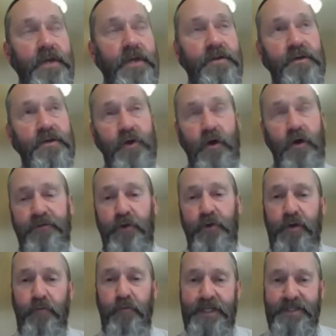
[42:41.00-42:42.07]
you've got
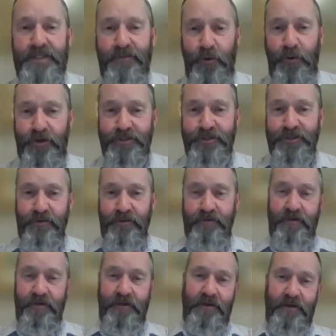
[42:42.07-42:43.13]
3 reservoirs
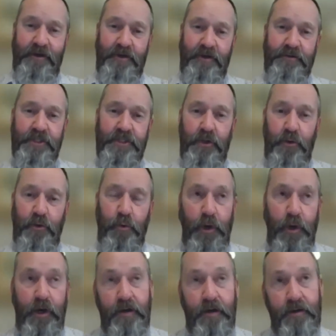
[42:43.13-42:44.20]
and 2
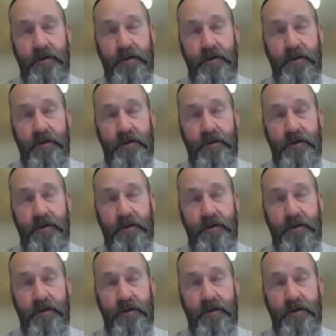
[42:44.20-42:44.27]
were